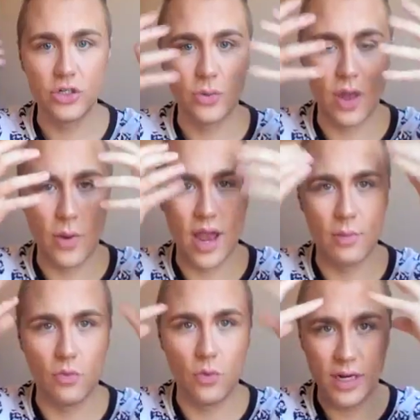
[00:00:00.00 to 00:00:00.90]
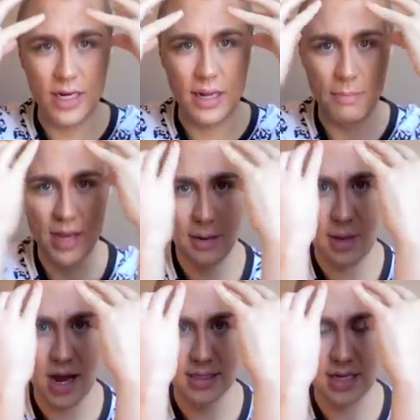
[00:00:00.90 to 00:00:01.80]
so that way I'm really
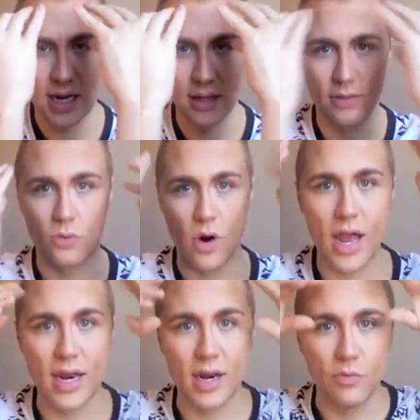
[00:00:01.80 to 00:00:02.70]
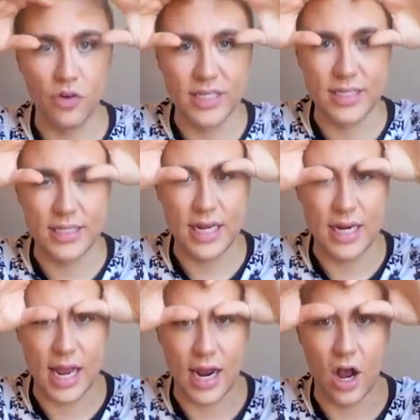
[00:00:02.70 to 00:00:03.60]
minimizing the forehead and I'm
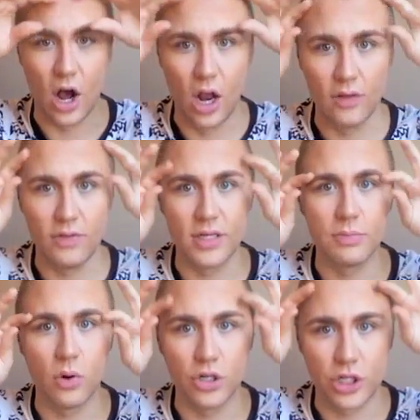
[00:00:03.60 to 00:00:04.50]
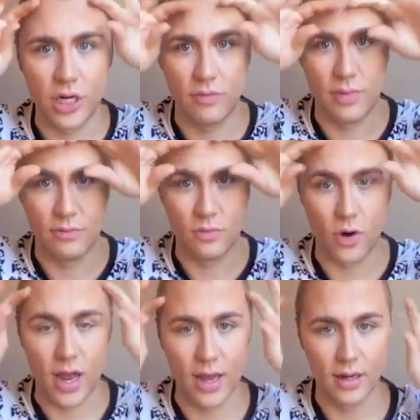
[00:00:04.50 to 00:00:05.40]
receding all of this portion of my
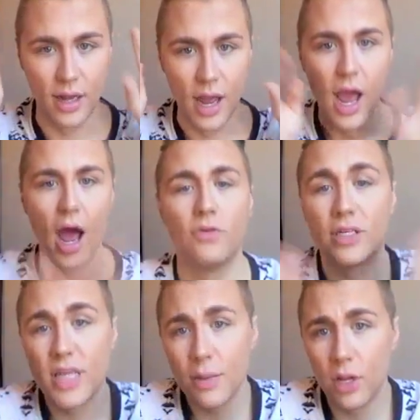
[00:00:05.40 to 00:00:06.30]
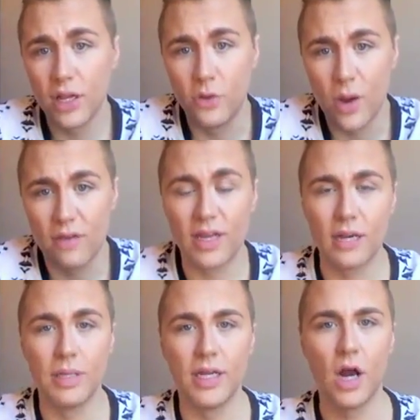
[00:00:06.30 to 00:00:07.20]
forehead. For example, if you have the
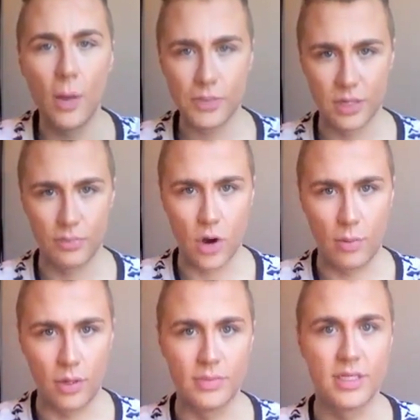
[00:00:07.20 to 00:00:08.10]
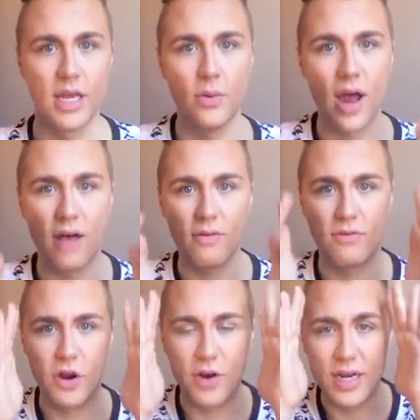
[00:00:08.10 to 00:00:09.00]
complete opposite problem, say you have a
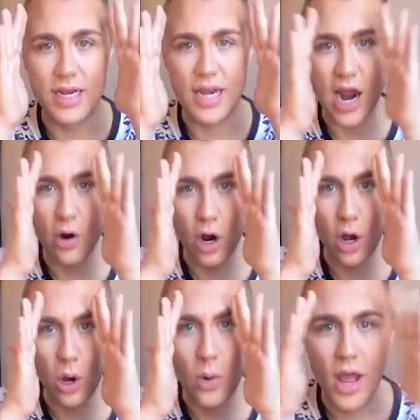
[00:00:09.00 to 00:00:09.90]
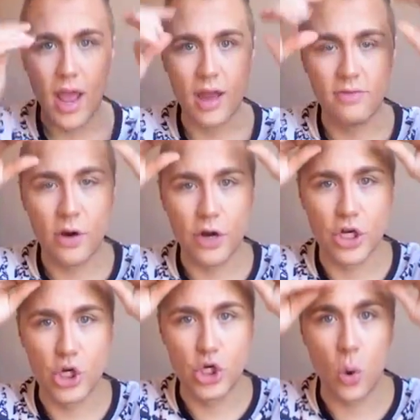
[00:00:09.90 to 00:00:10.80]
very narrow and very
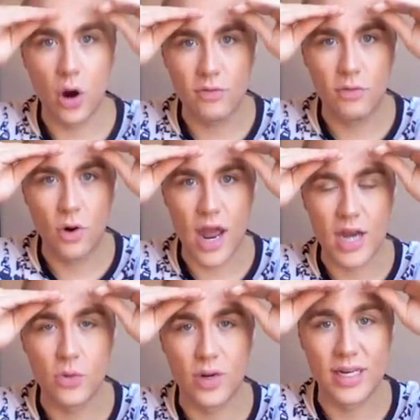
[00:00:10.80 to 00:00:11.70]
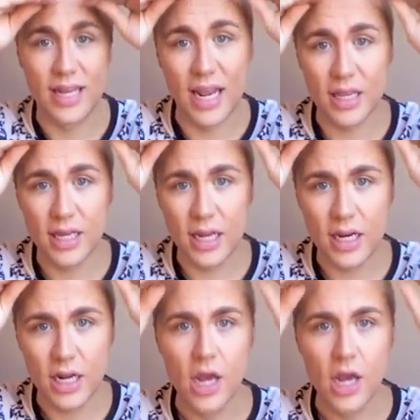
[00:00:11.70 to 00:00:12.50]
short forehead and you want to lengthen it,